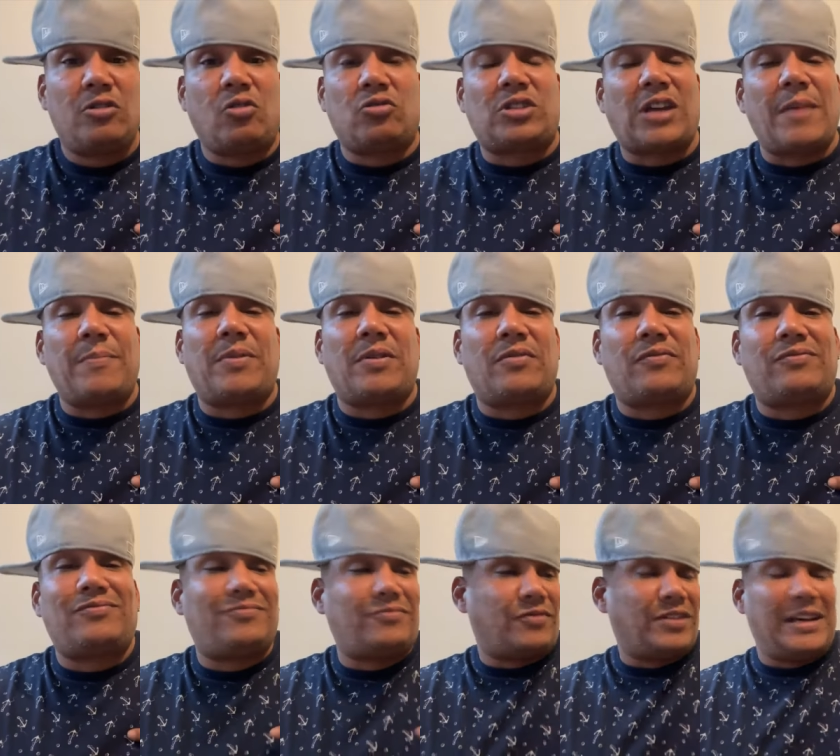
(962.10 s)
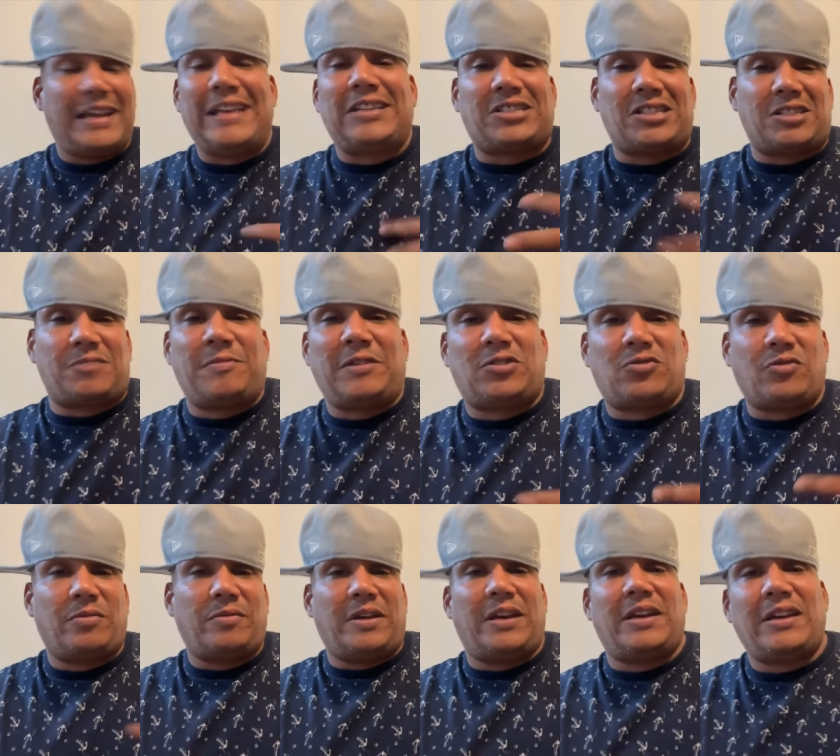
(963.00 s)
no type of relations
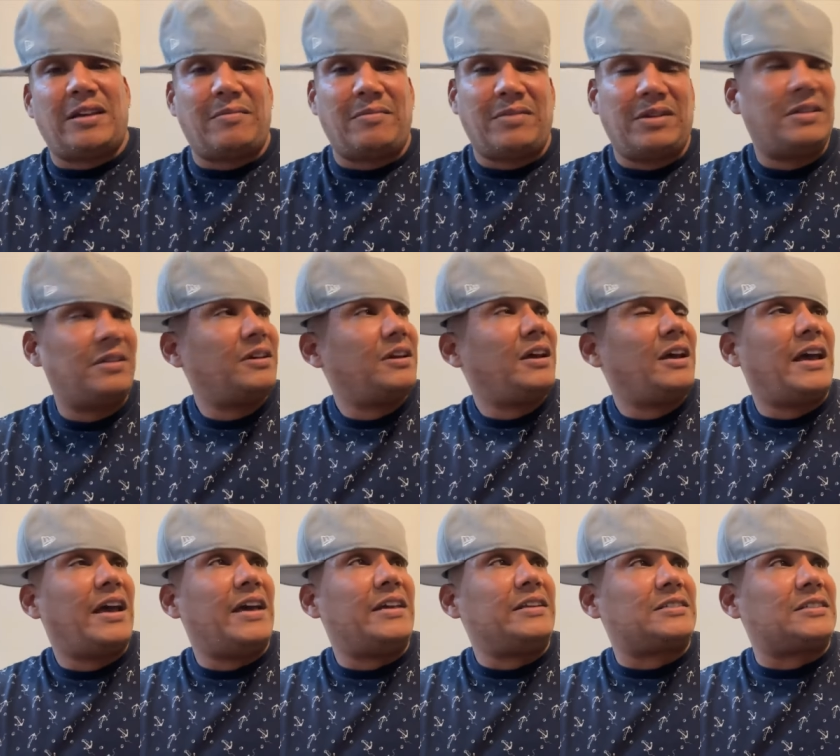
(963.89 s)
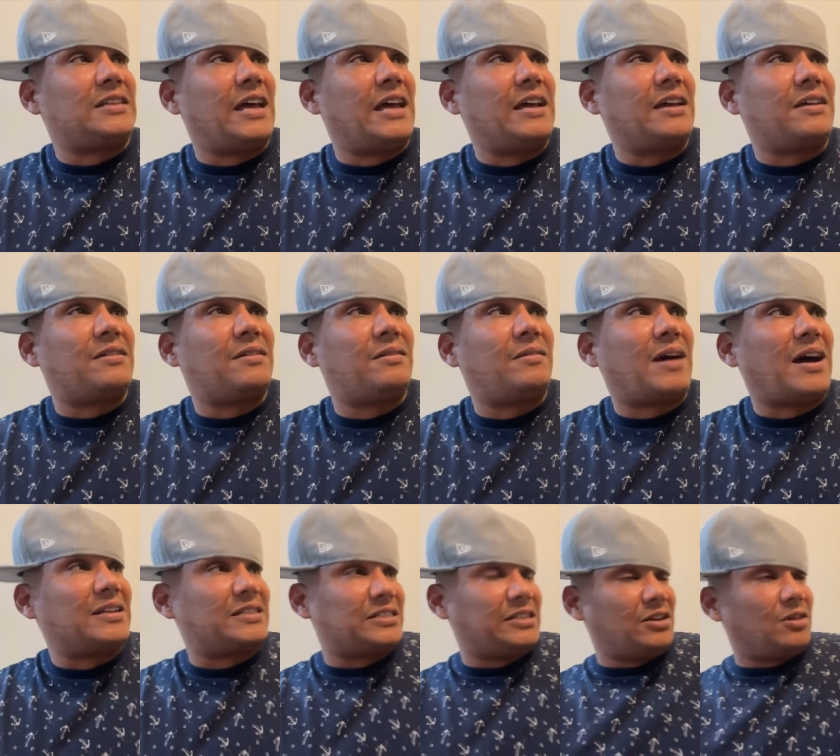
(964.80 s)
between me and him. And it's like,
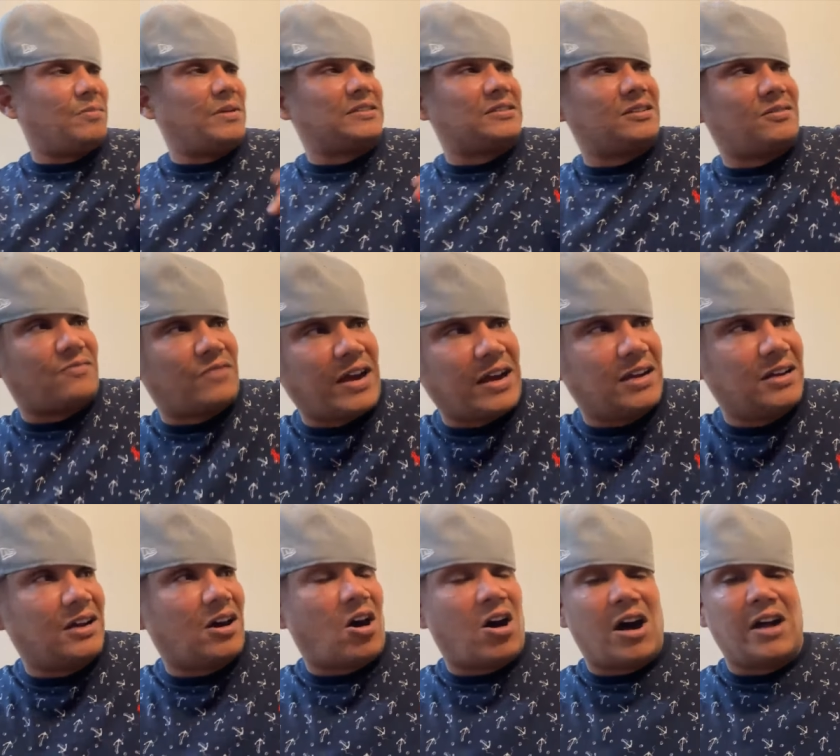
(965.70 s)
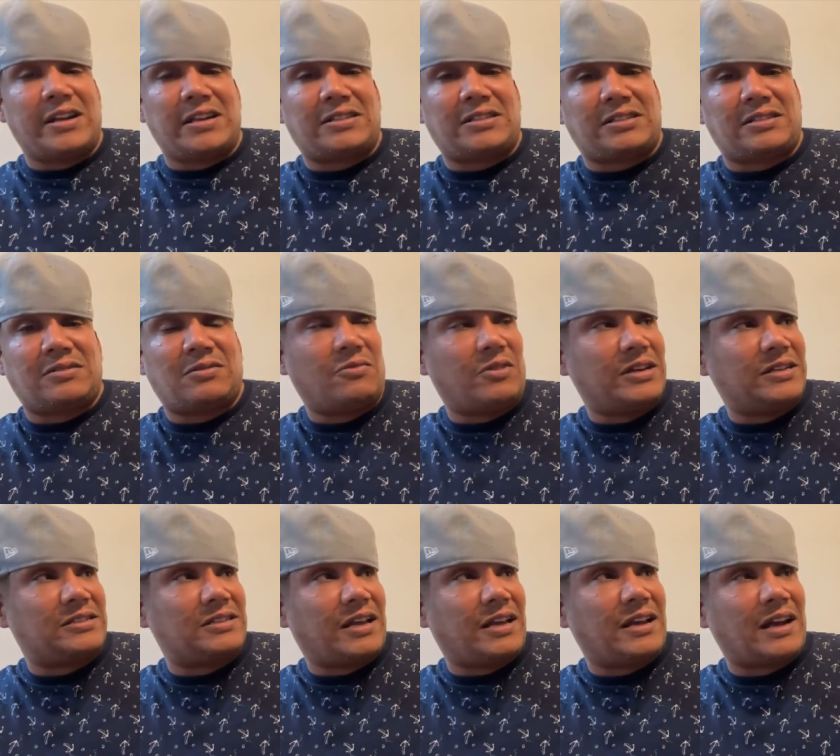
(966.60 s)
I see him as a regular artist,
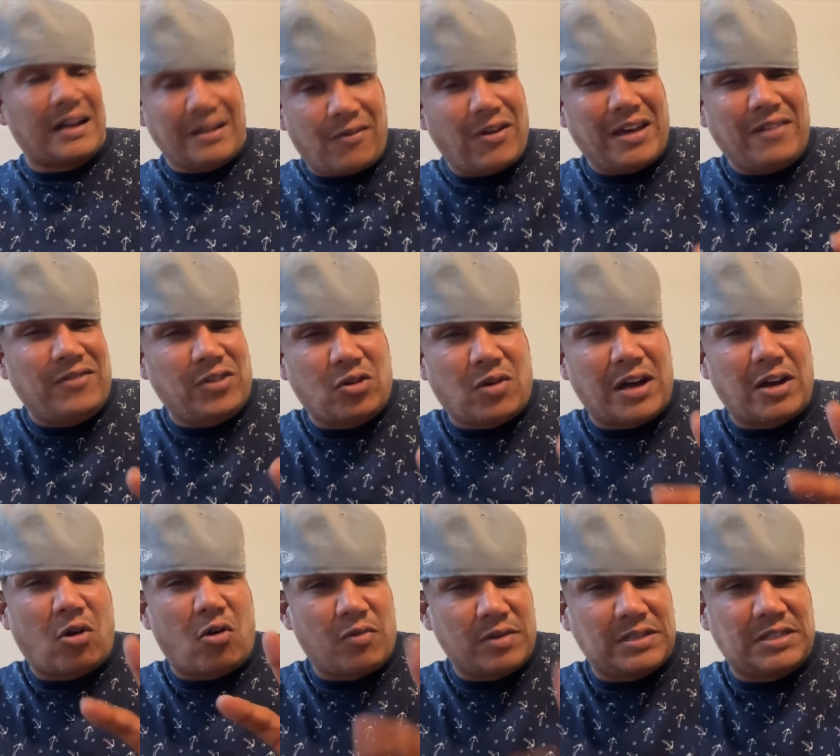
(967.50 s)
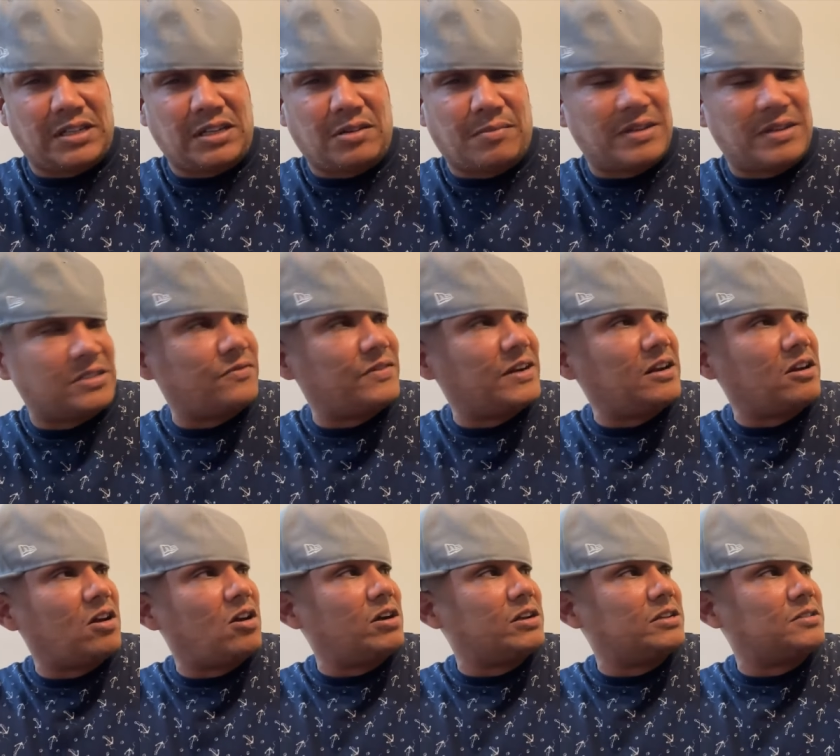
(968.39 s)
where it's like, even though I always seen him as a
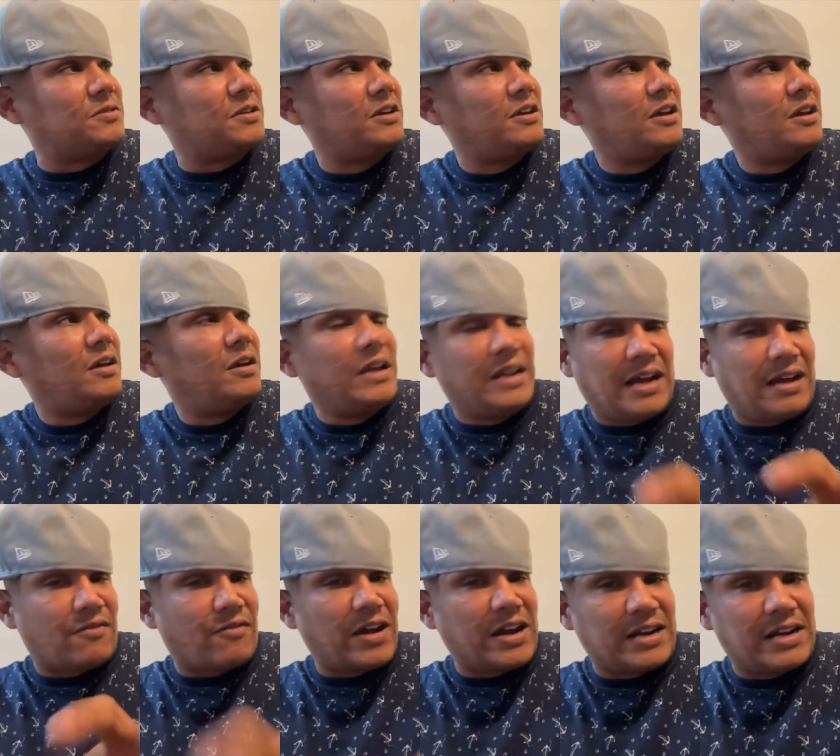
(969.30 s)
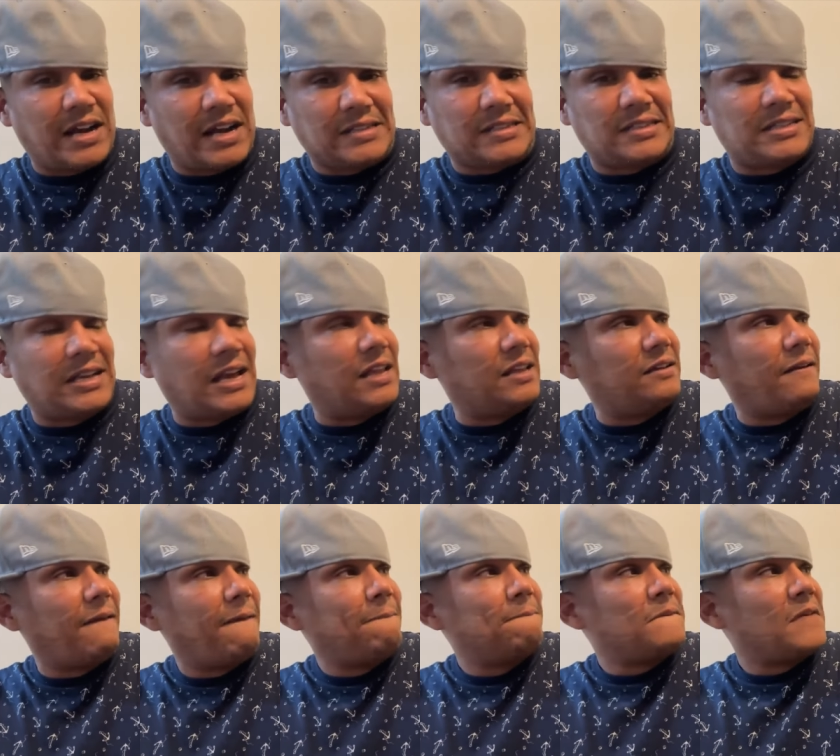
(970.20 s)
regular artist, and I recognized the
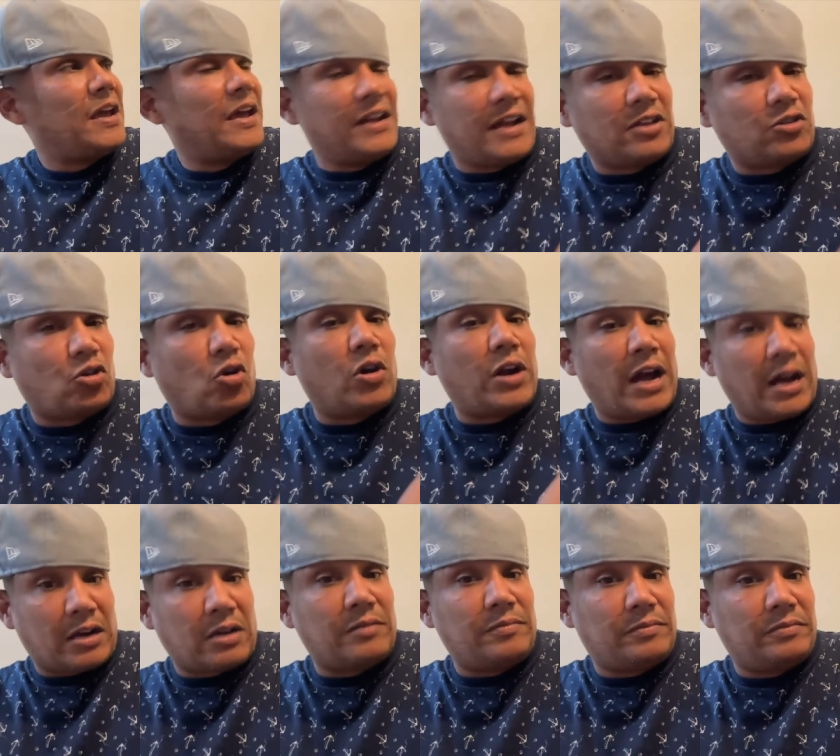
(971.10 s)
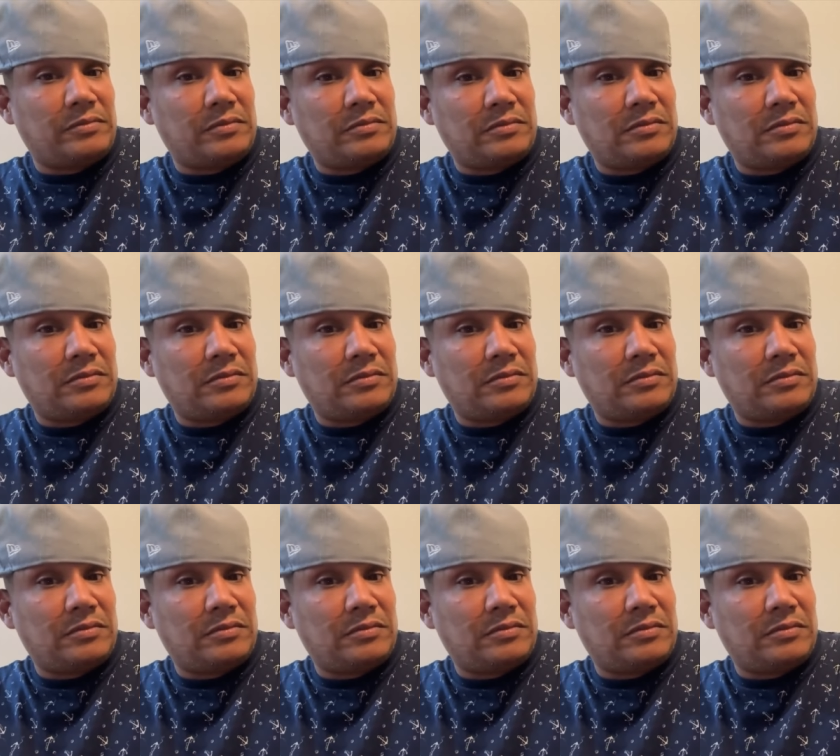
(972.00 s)
talent, and I thought I could,